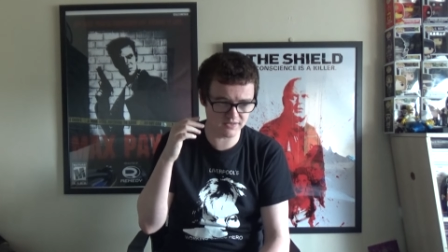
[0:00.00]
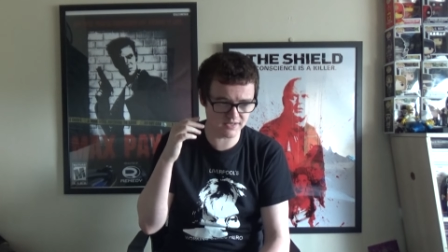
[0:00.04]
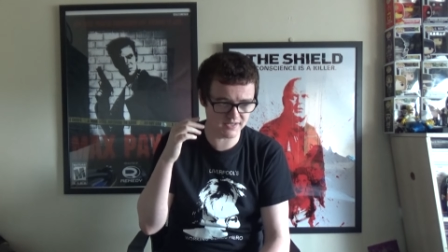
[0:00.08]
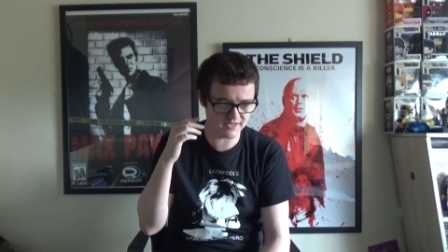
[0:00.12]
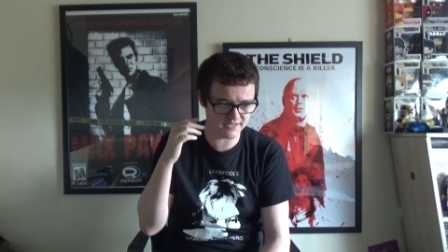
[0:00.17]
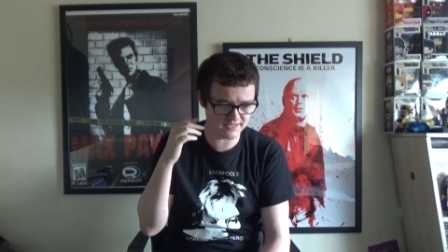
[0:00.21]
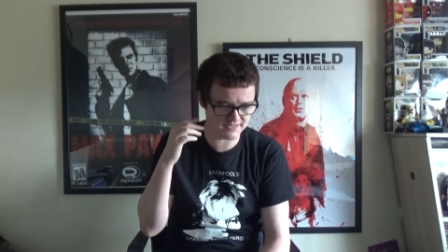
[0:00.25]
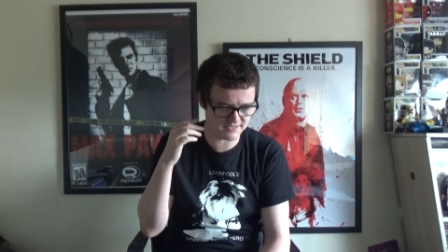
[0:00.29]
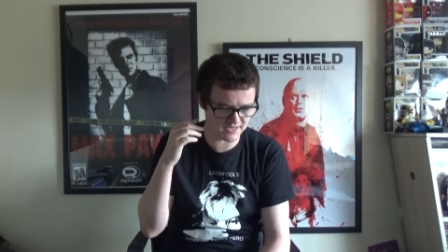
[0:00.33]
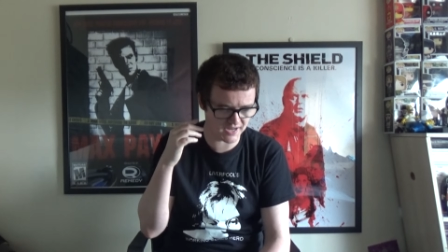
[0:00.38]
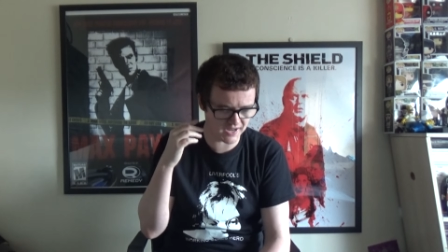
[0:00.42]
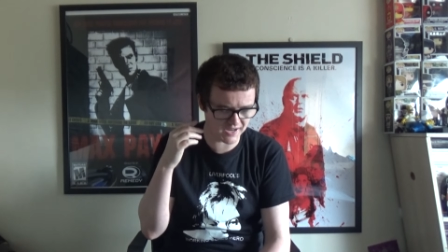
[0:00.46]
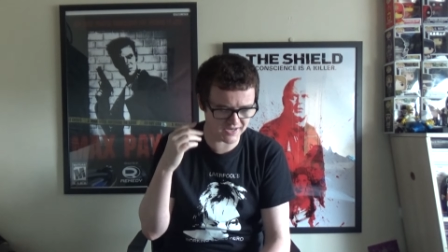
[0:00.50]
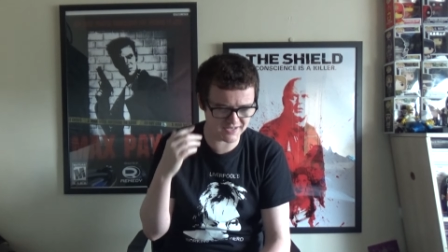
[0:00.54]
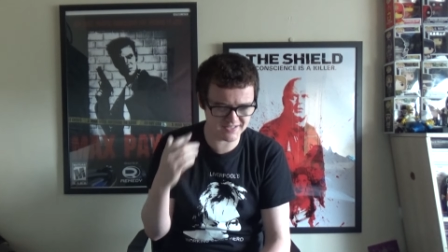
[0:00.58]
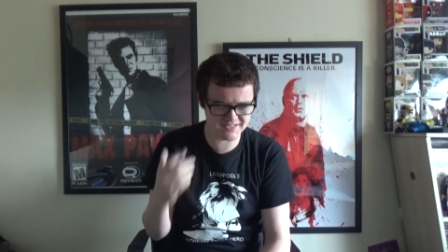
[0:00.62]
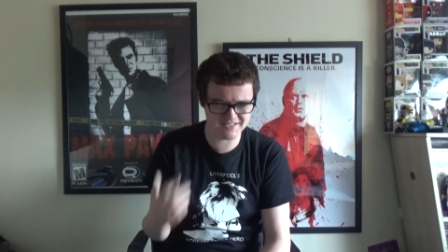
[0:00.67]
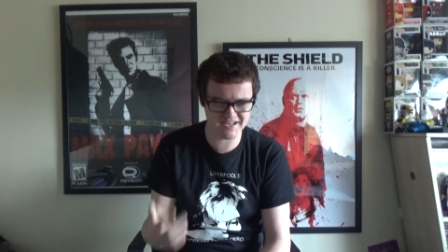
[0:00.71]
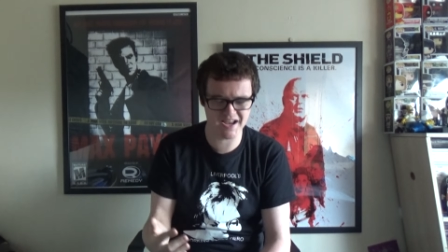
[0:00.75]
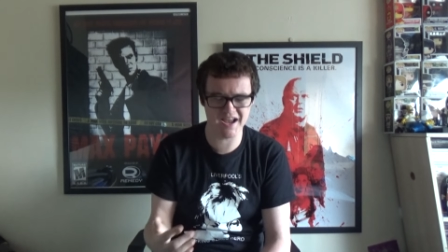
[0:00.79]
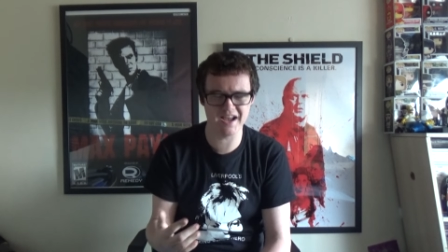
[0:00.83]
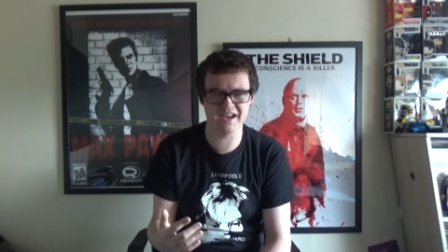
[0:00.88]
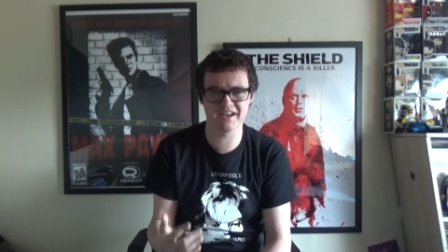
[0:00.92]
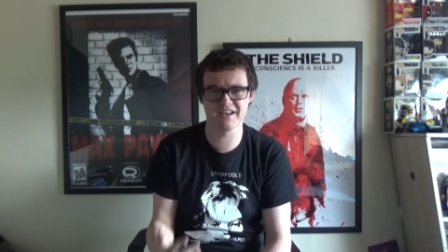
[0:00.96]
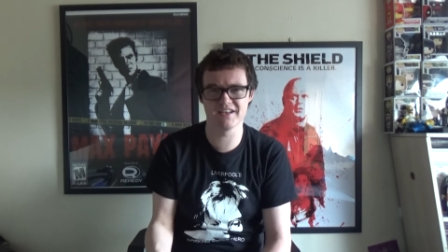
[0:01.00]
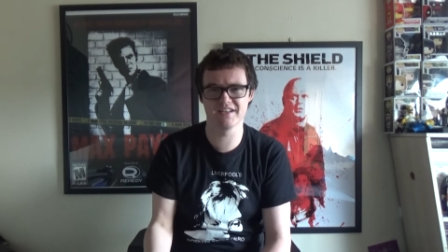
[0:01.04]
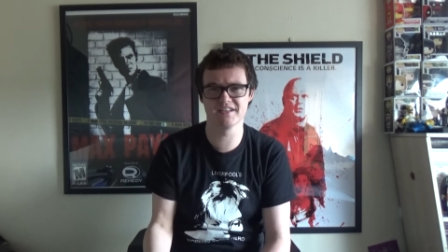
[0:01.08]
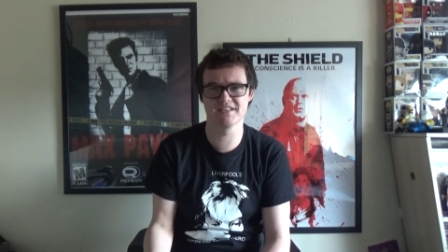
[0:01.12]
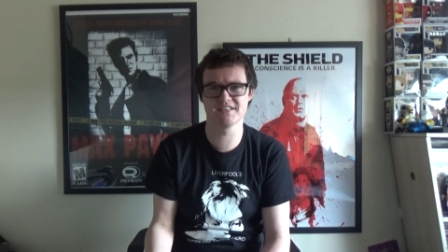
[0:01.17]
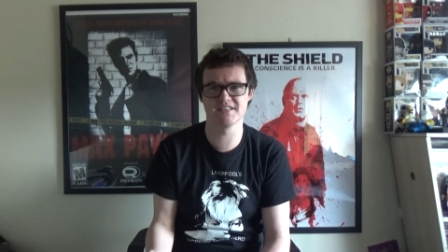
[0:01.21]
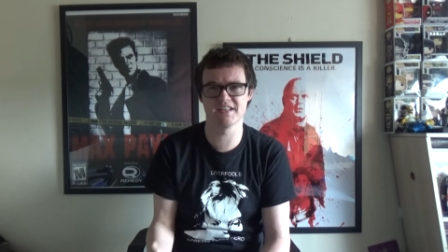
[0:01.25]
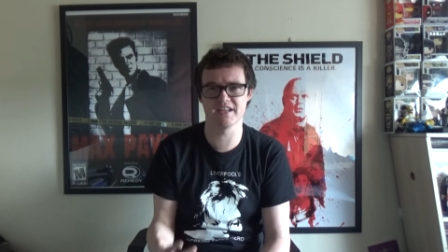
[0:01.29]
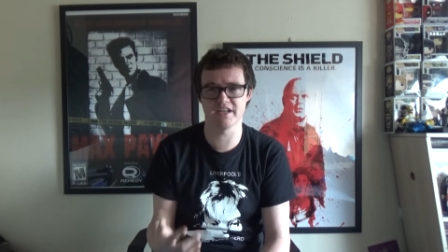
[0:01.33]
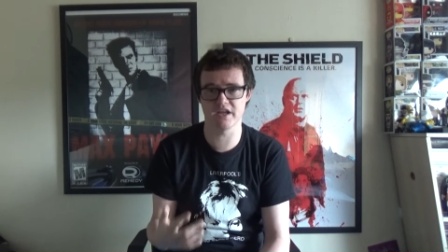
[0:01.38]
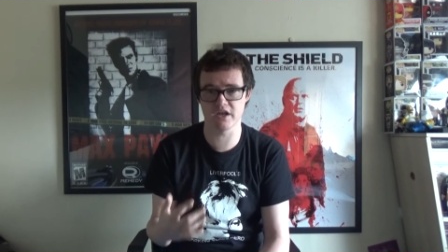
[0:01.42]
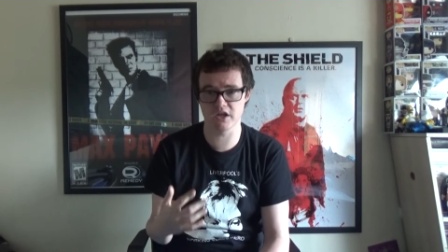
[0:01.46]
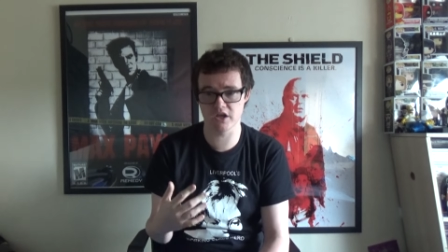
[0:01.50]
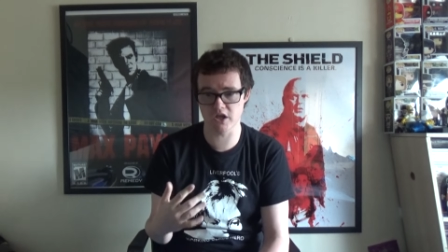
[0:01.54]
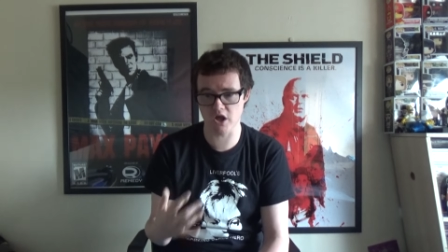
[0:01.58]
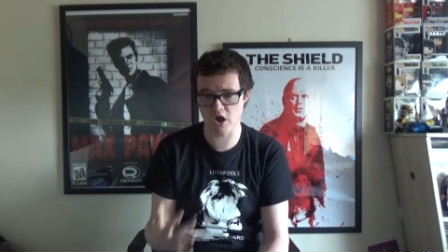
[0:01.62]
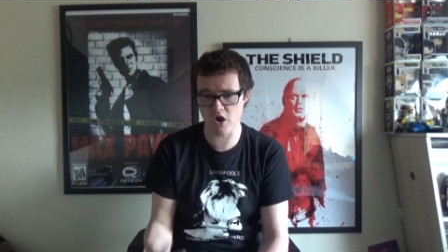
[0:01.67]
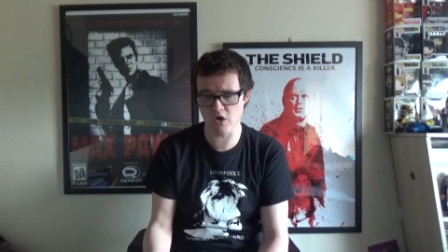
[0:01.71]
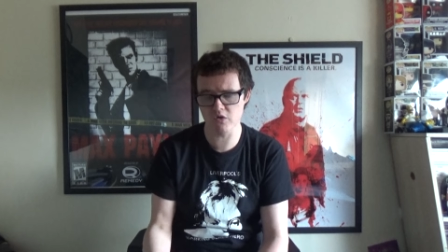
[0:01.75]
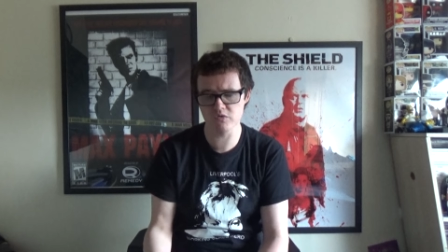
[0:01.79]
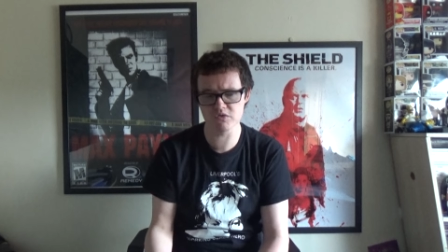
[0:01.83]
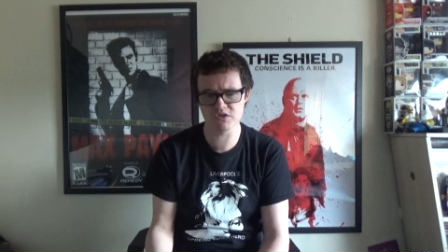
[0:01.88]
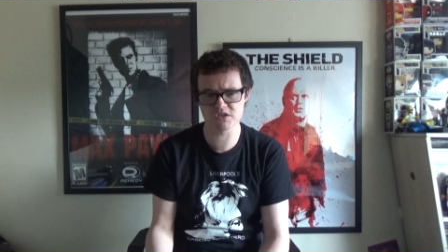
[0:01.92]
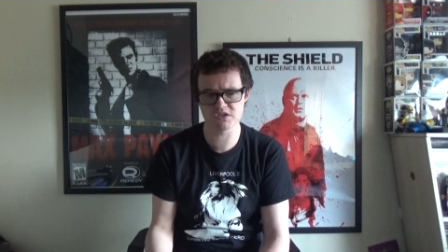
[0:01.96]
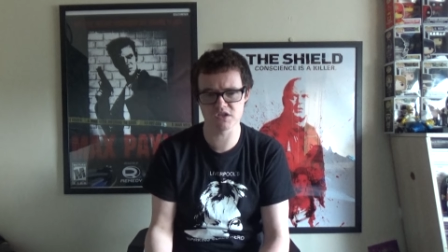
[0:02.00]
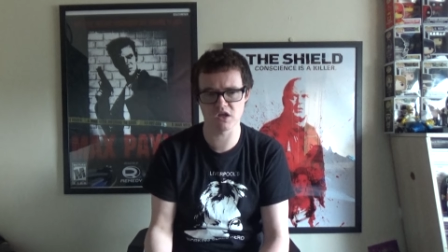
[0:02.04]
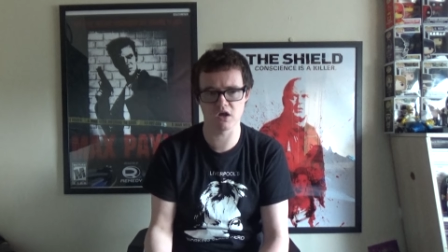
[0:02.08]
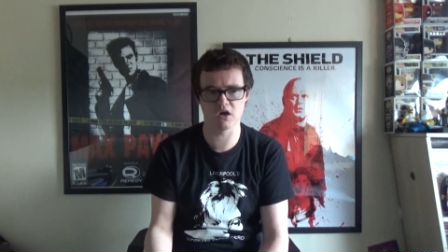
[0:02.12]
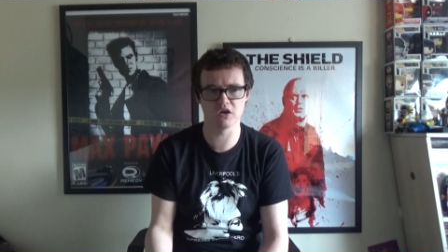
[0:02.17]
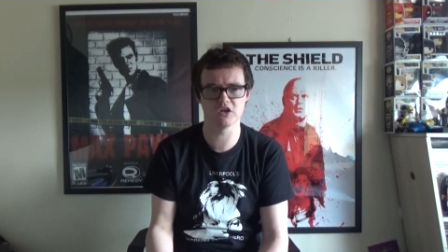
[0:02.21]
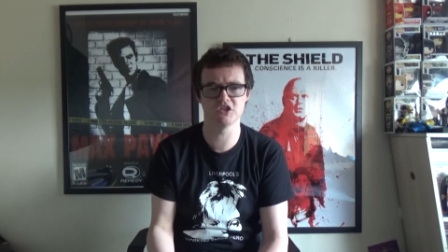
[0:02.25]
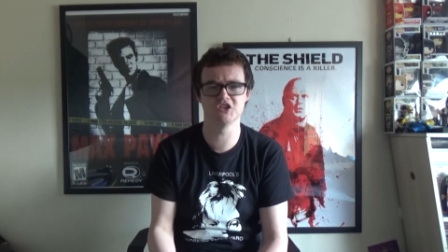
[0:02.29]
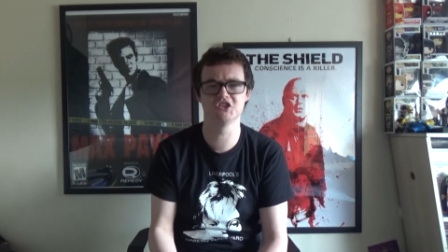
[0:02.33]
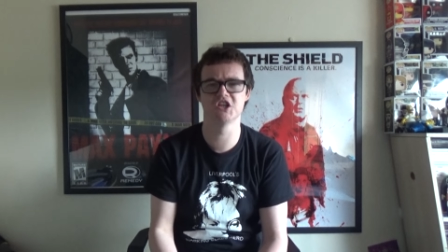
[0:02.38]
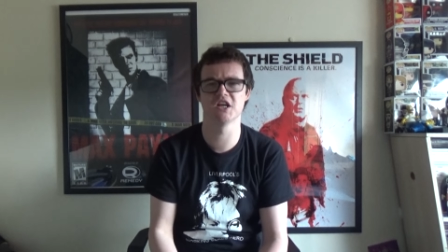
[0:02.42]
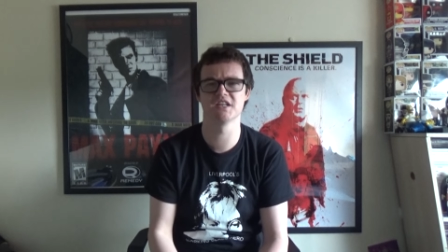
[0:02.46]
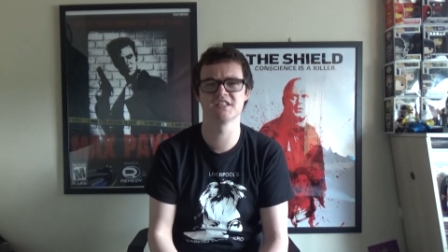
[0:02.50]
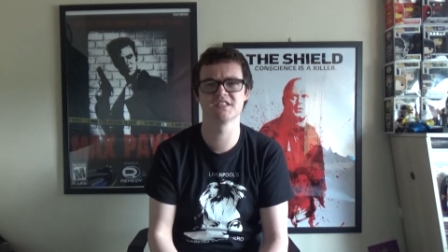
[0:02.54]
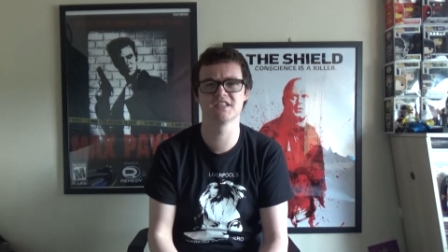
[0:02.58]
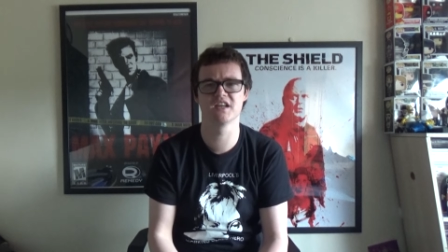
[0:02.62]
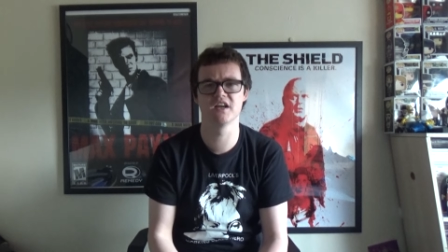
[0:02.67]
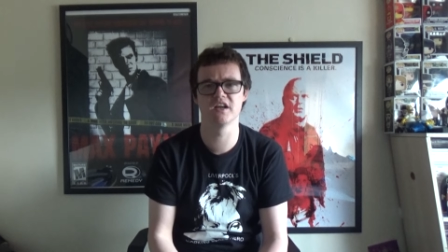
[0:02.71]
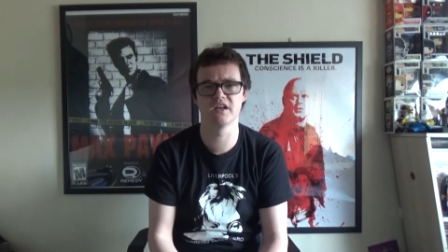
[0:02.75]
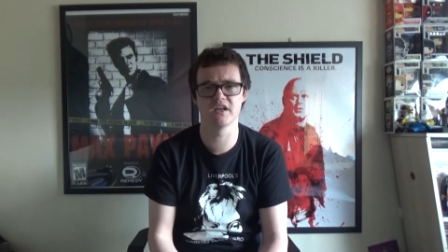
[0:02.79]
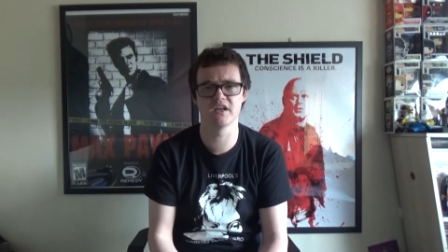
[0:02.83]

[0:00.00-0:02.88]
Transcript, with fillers: his antagonistic co-star Jessica